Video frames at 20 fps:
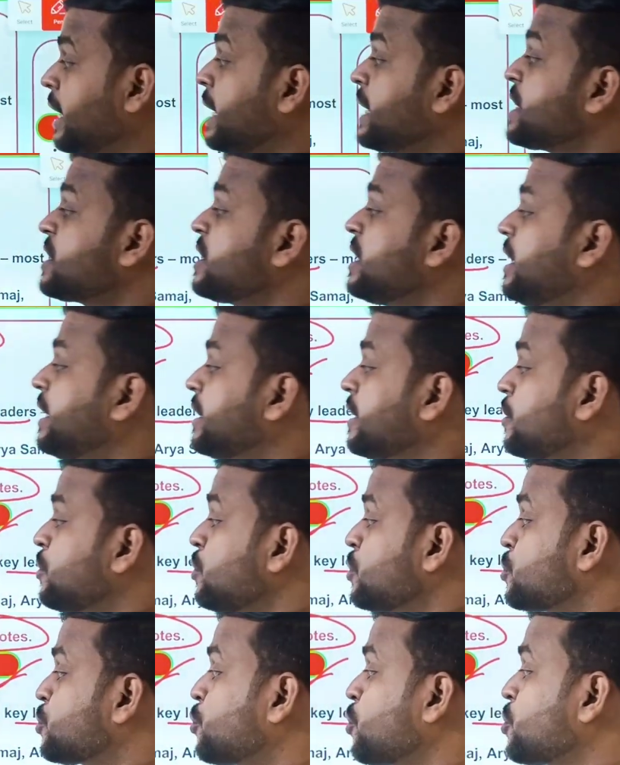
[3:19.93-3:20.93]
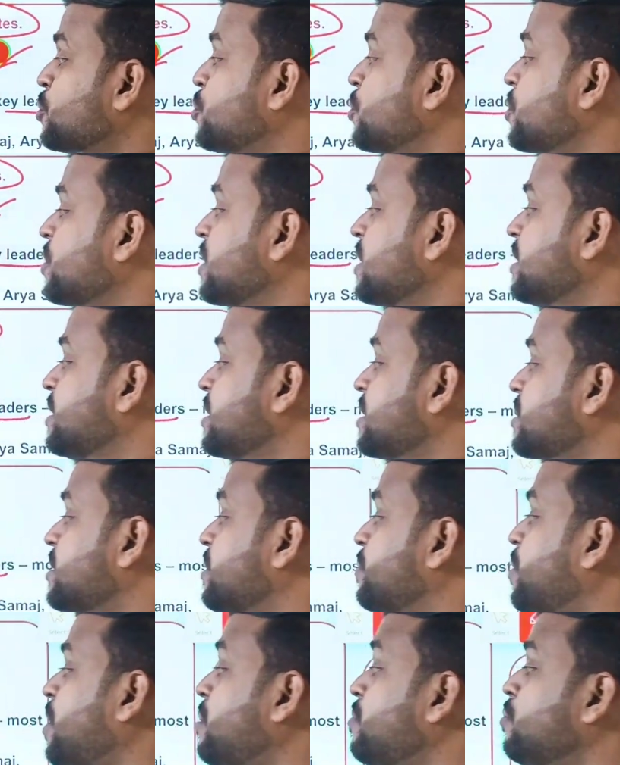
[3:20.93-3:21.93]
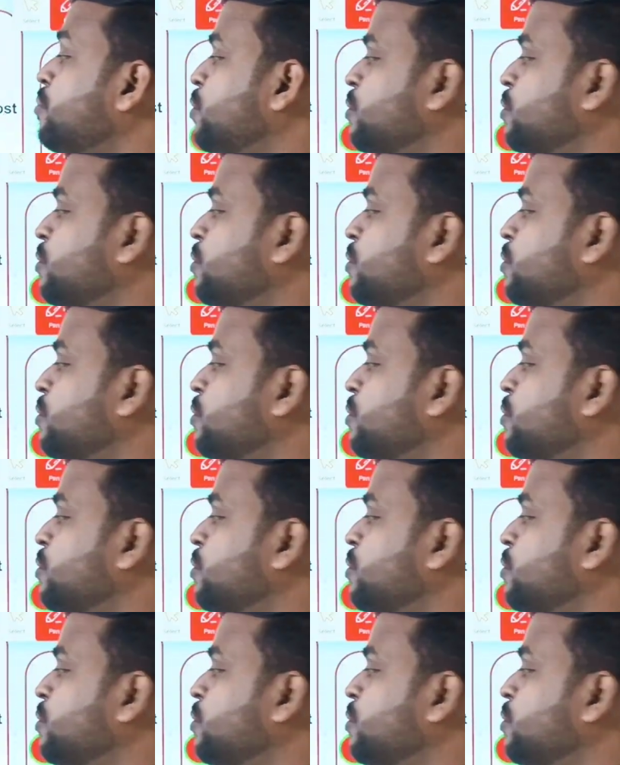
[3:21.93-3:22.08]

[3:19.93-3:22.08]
It is related to socio-religious reform